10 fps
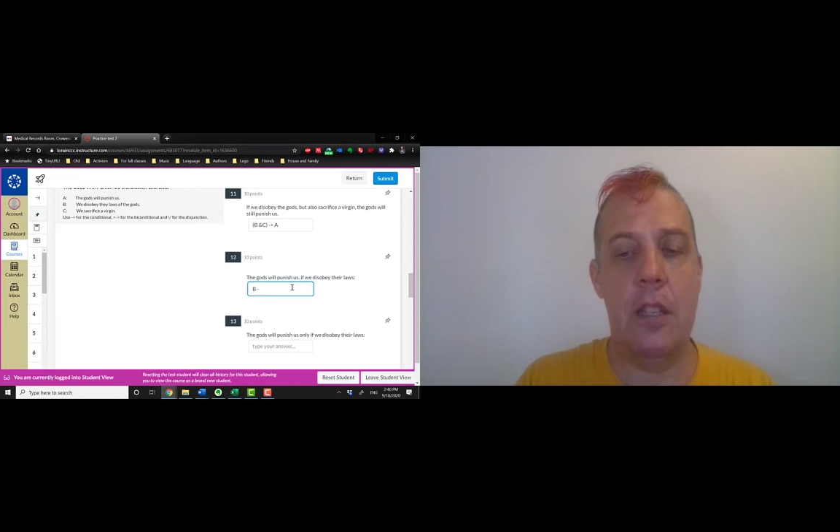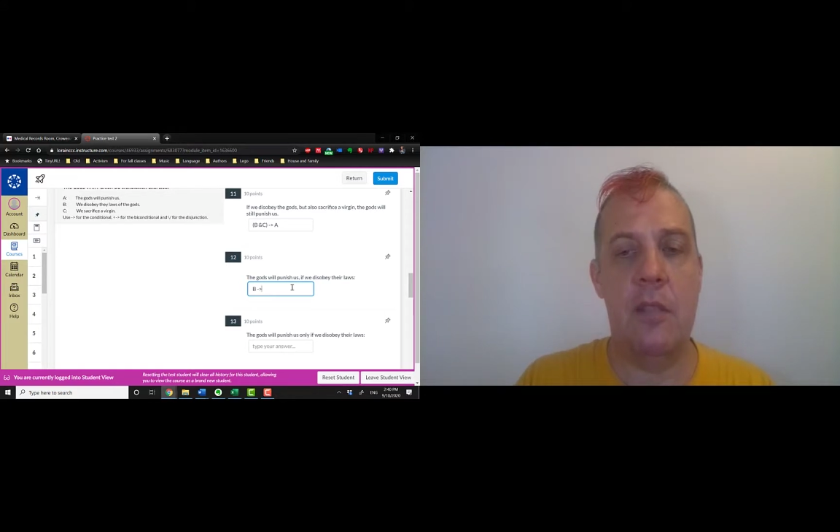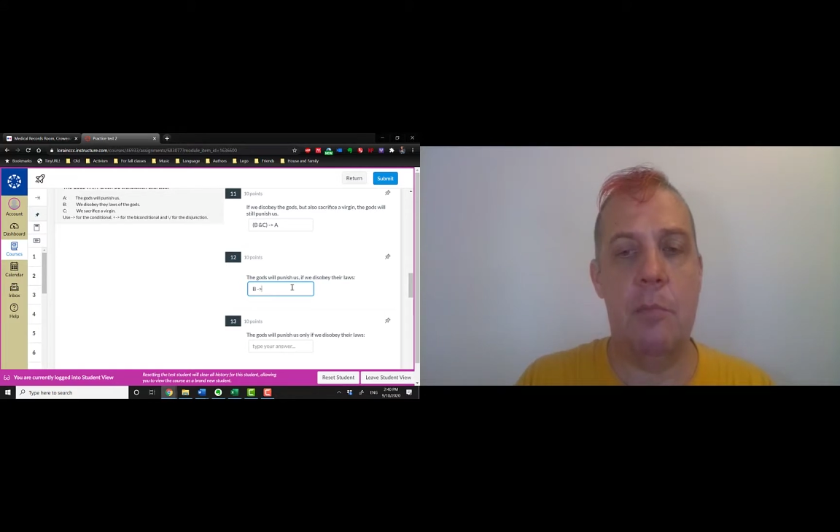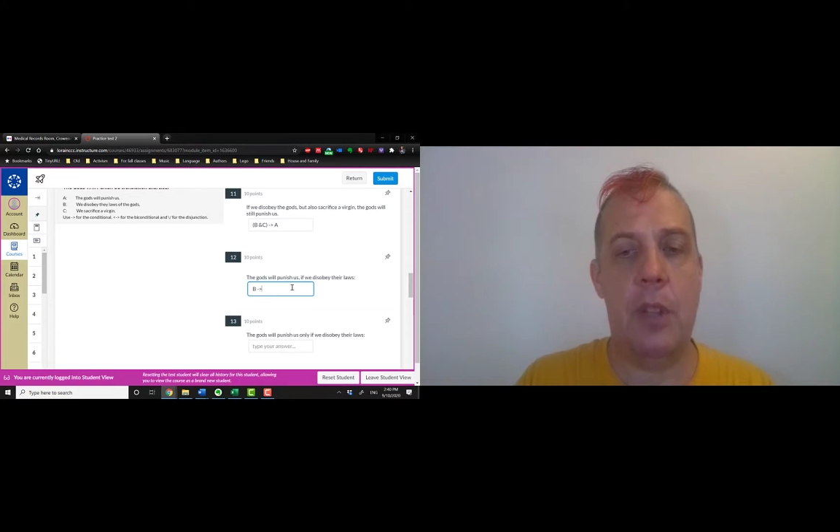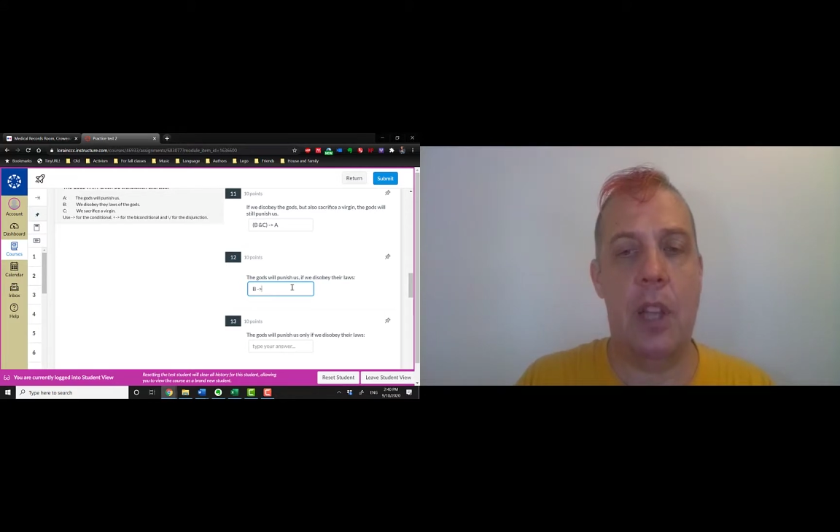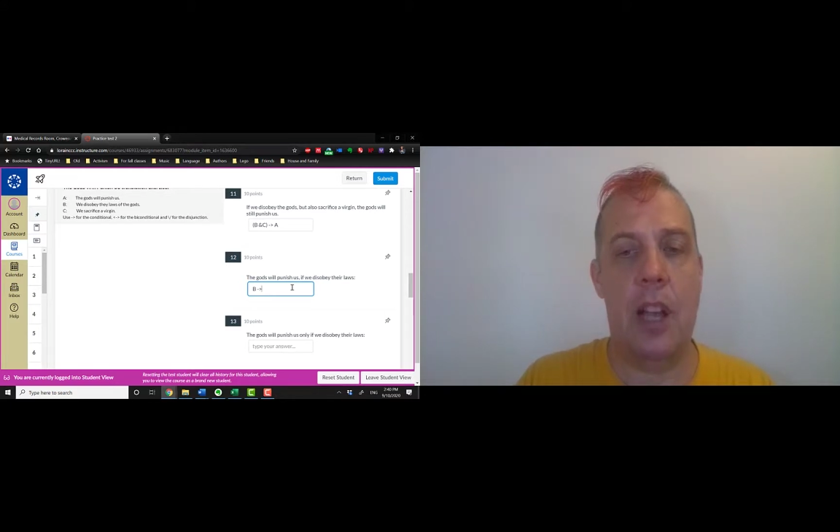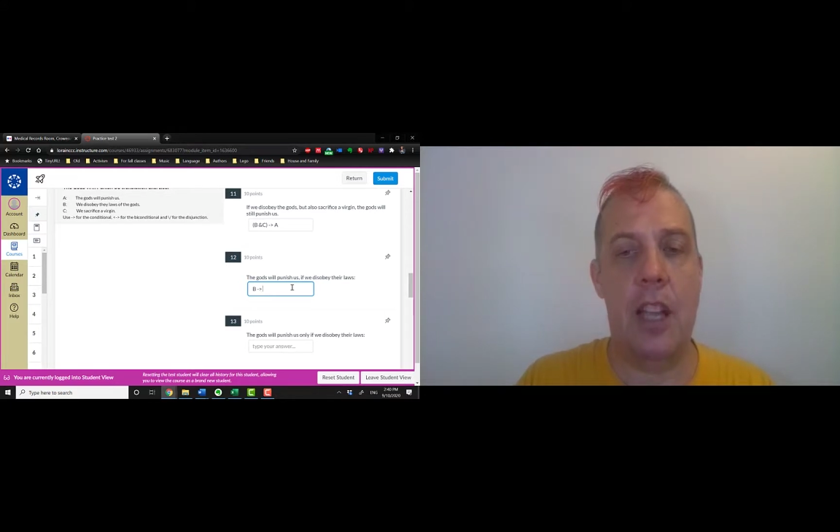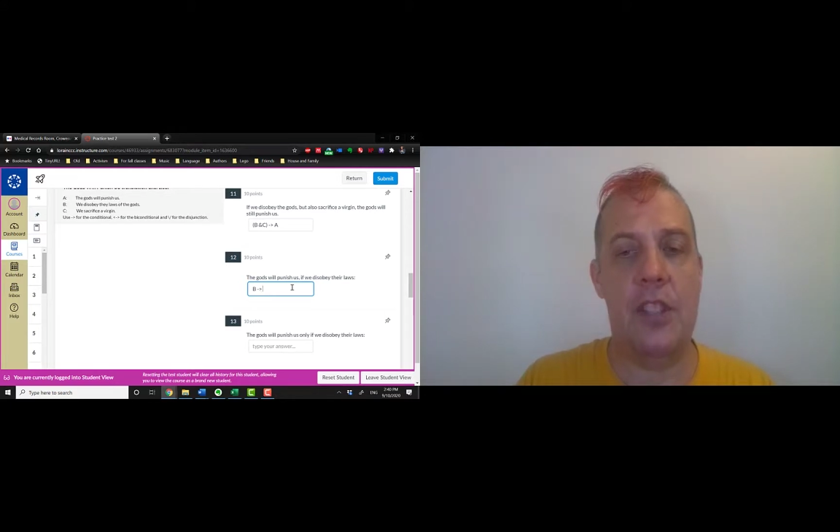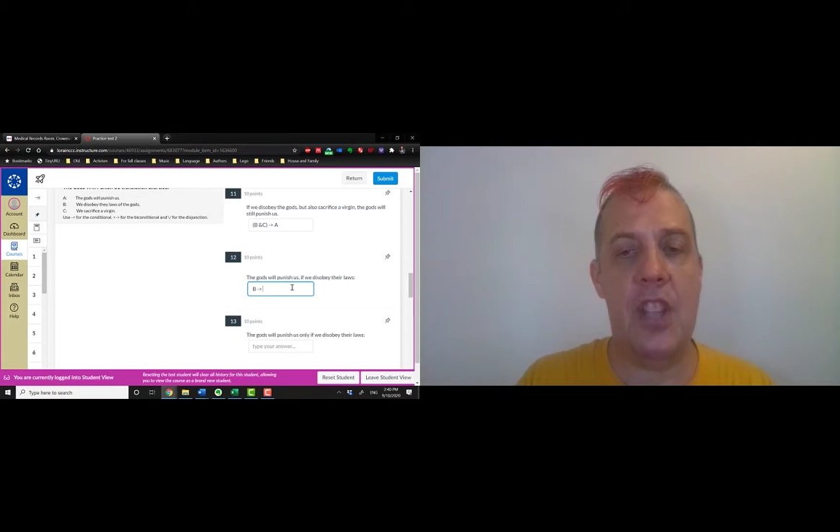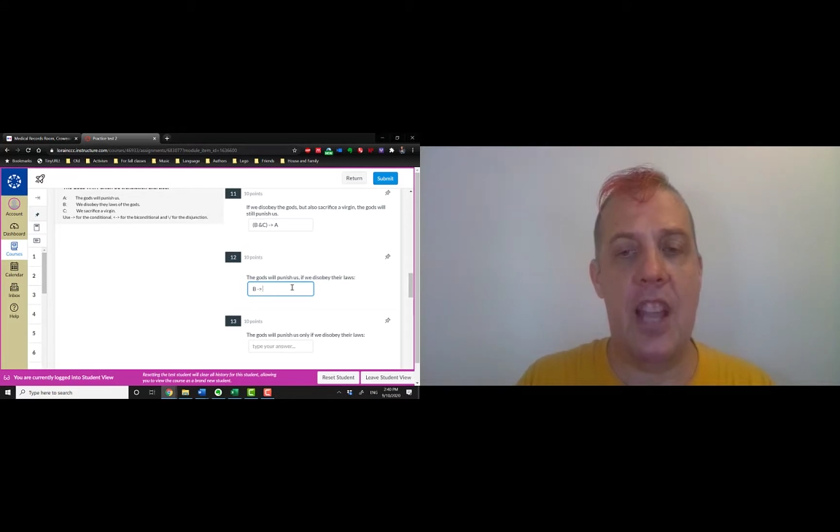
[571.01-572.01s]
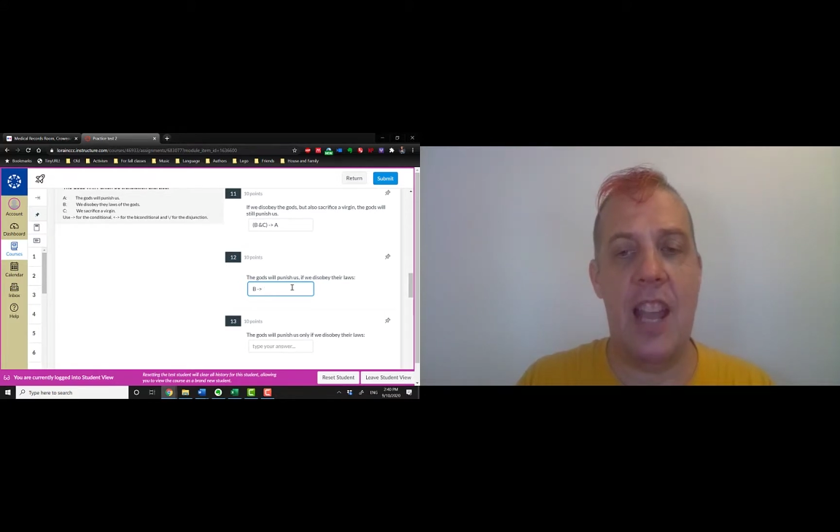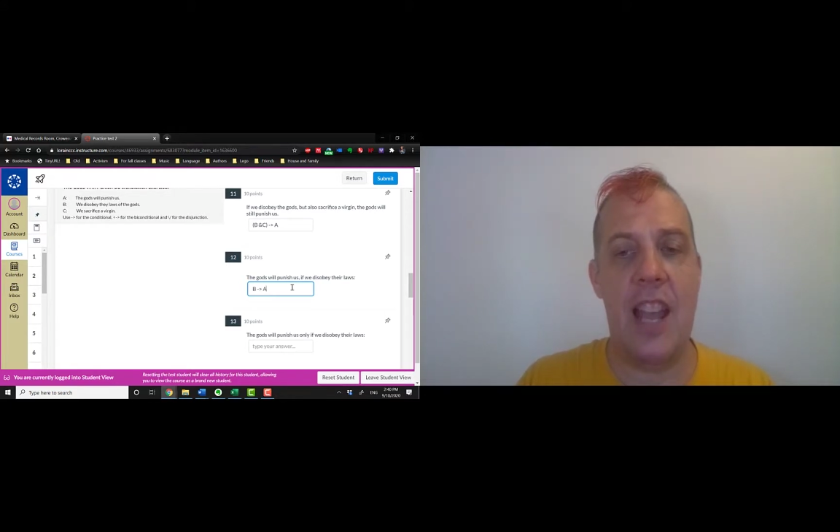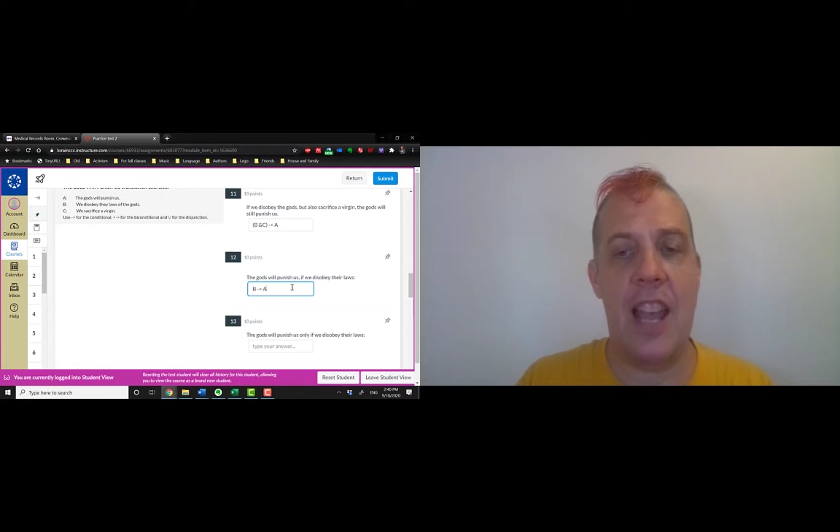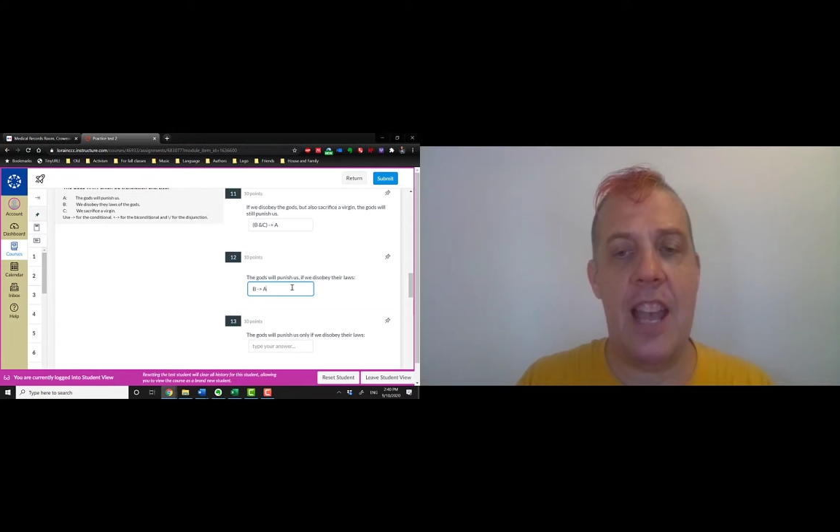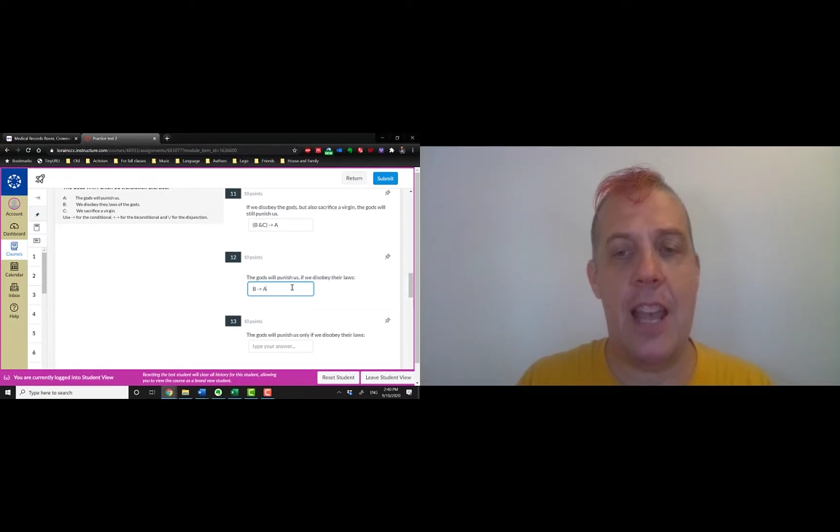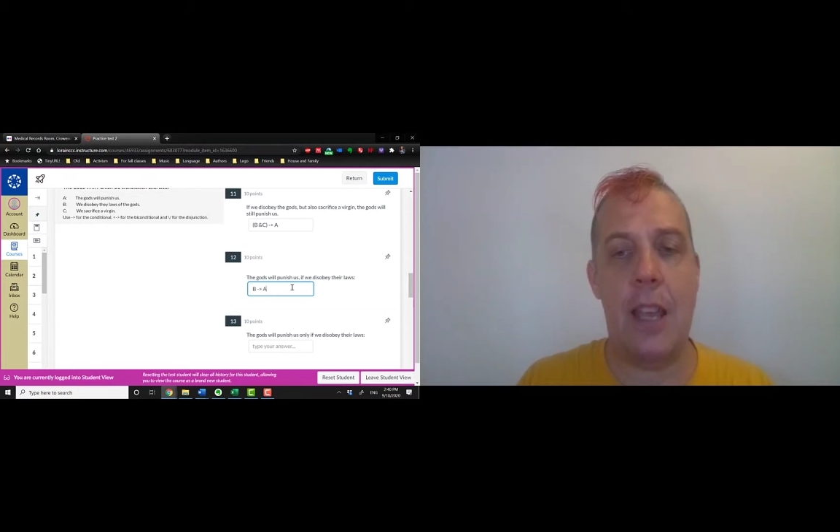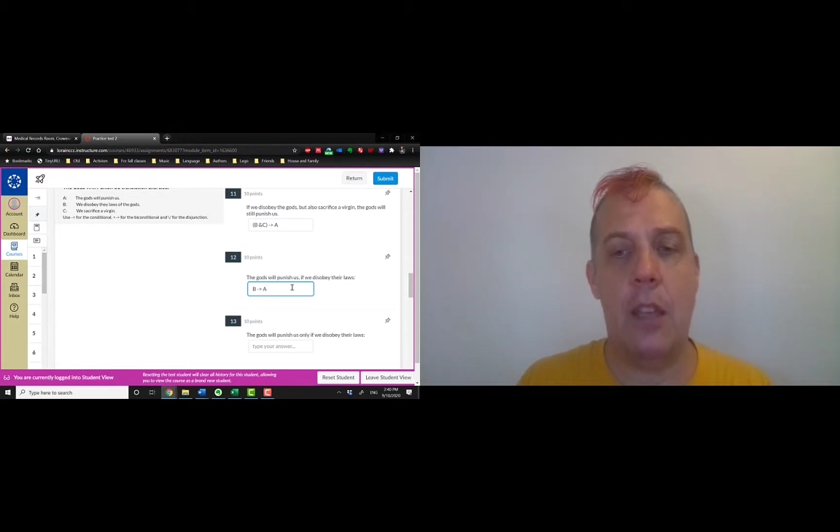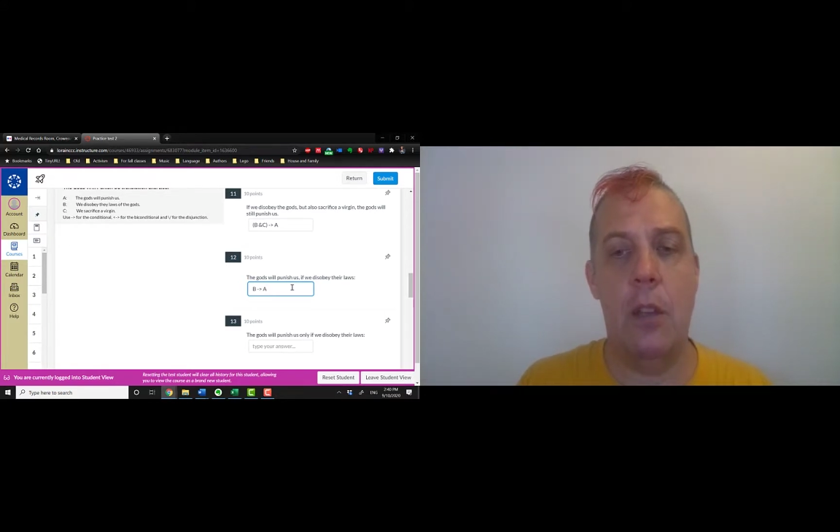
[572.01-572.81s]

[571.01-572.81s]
implies A.